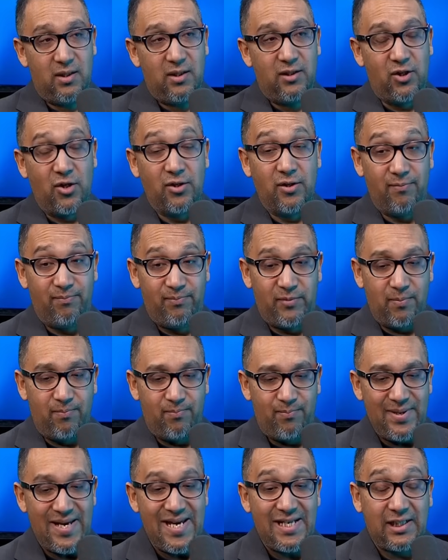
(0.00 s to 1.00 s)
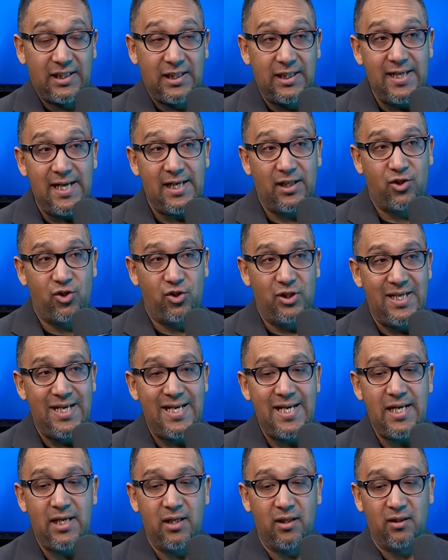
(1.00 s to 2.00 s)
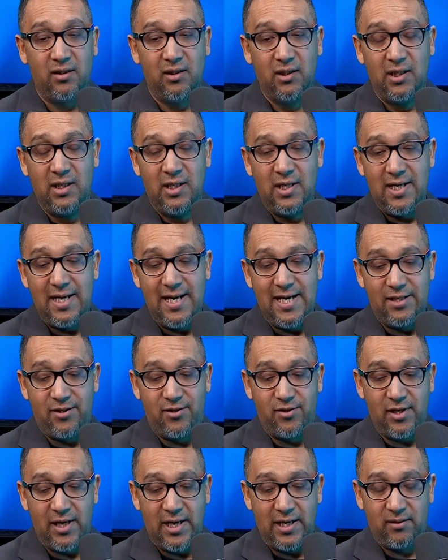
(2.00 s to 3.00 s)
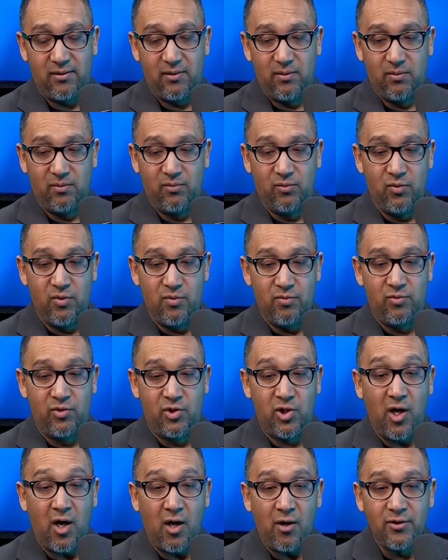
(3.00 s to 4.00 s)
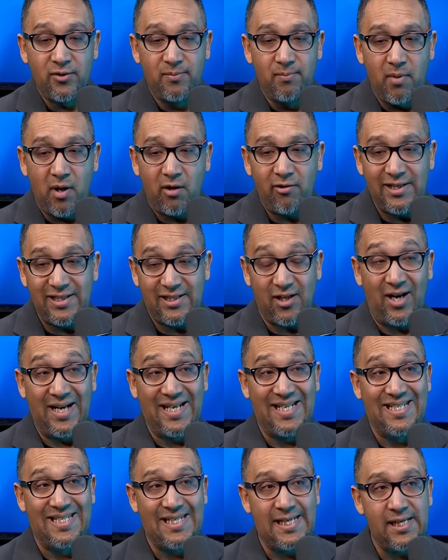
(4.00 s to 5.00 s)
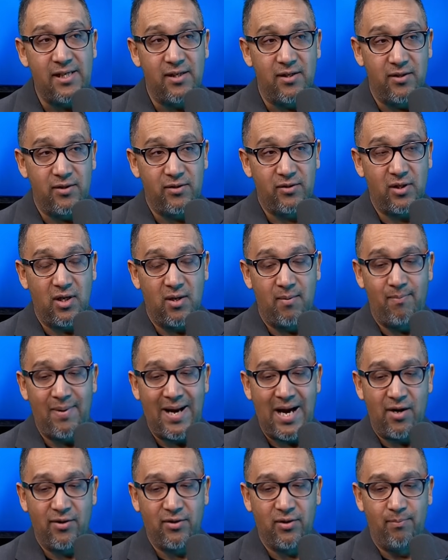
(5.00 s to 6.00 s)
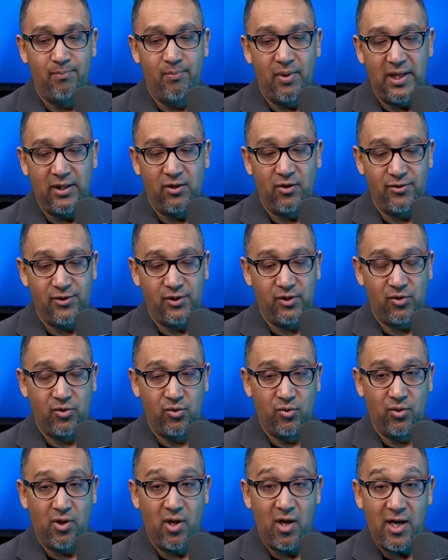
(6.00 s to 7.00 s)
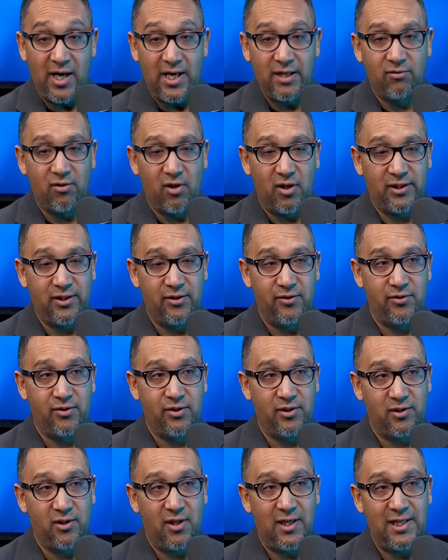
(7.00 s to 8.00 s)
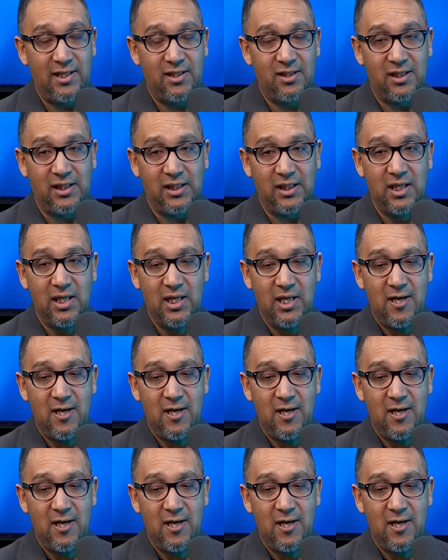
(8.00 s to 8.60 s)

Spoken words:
So the big connection here is that Charles Murray's ideas about the biological hierarchy in society